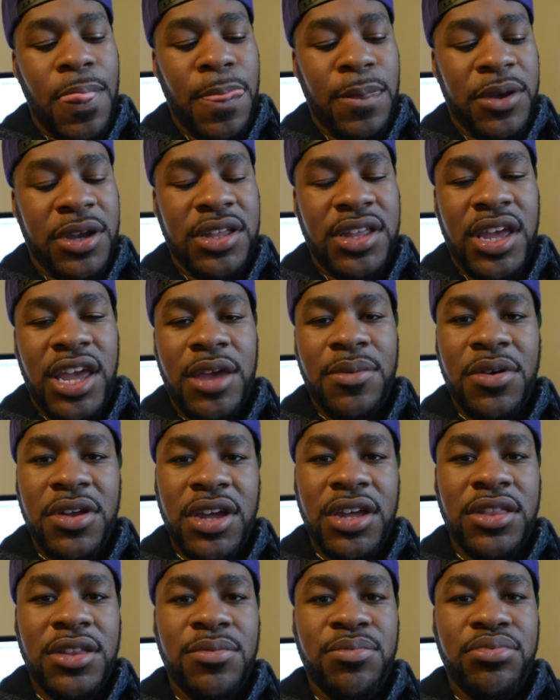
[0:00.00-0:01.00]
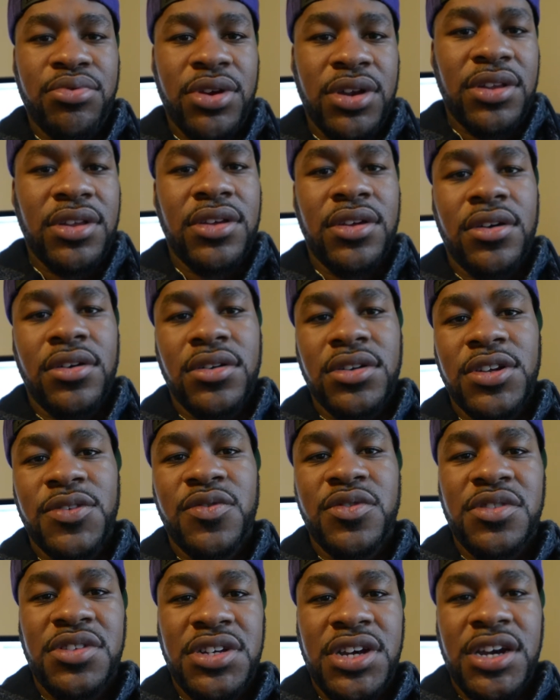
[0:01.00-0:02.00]
because I am going to get them printed all
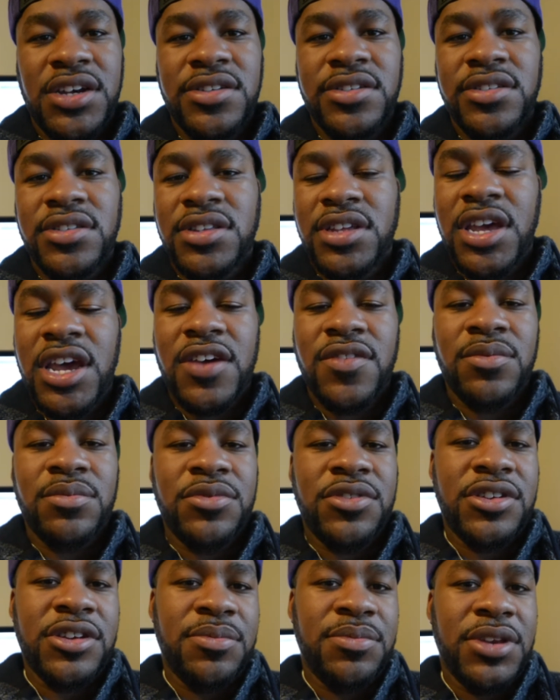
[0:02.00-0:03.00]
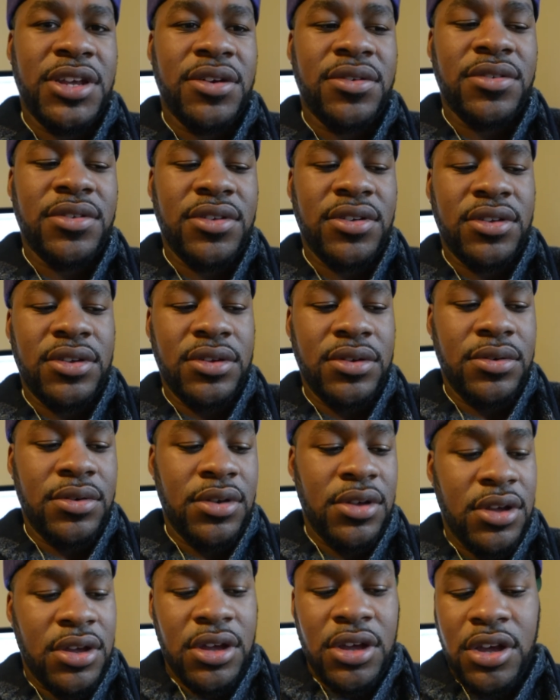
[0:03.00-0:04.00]
different sizes and have them shipped out to you.
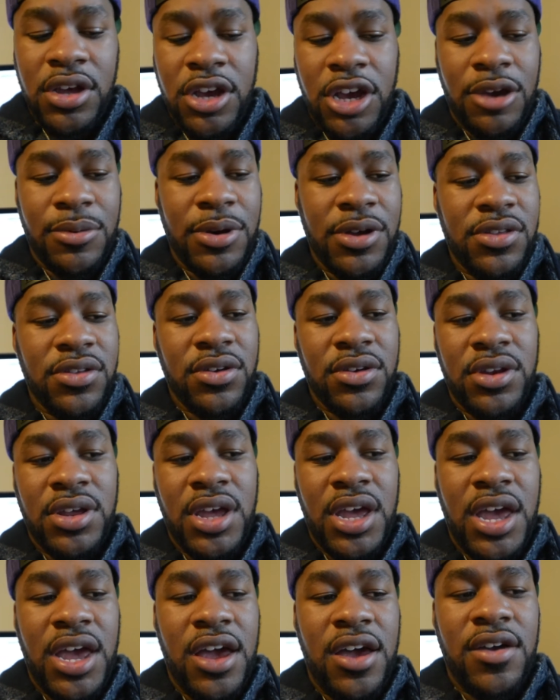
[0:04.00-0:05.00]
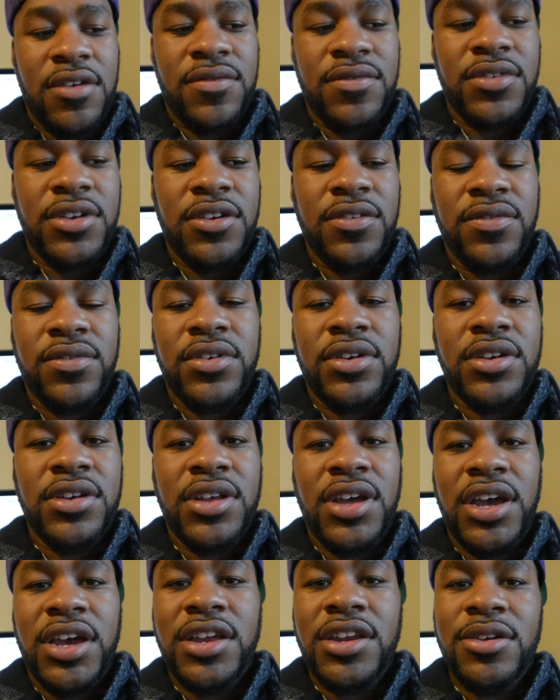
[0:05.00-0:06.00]
I'm also going to have different
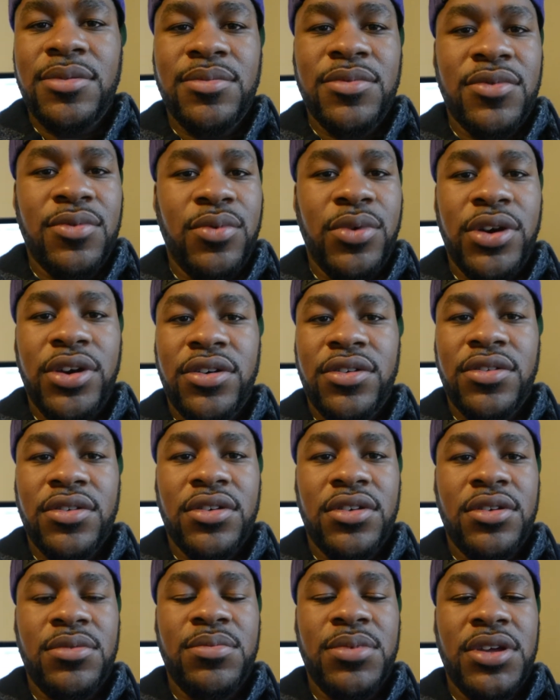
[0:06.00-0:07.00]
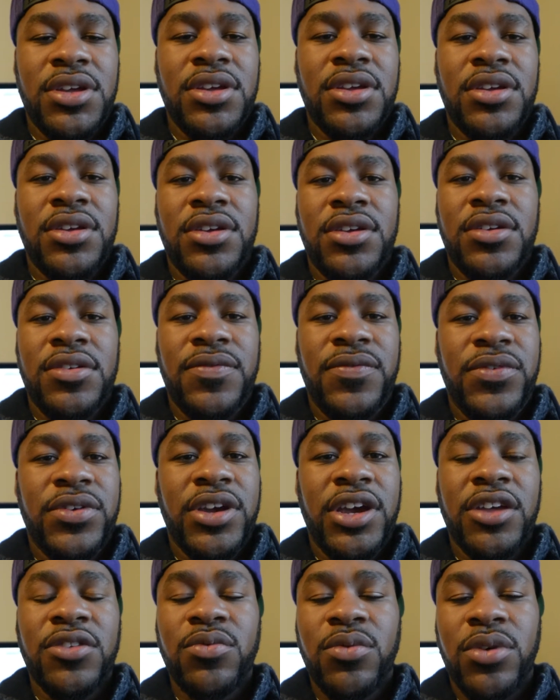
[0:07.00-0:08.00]
items where it's going to be, if you
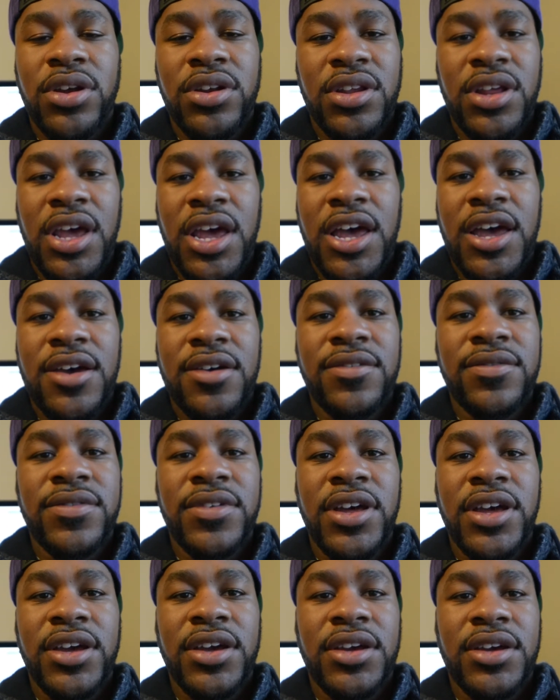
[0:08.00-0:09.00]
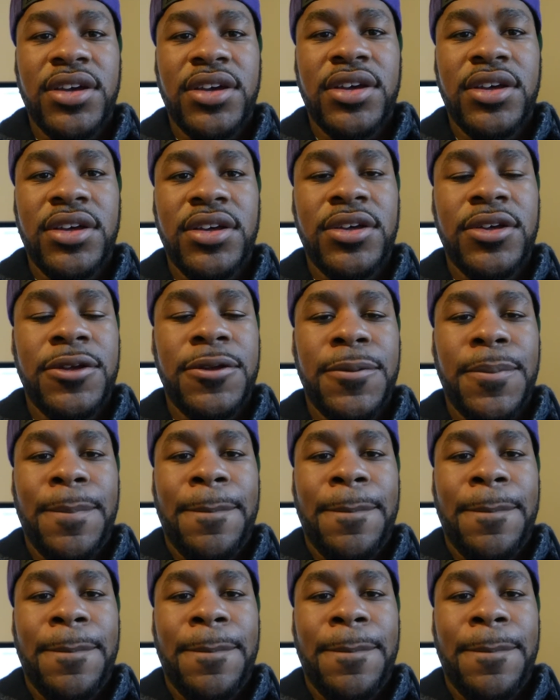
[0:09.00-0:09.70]
guys want to have like a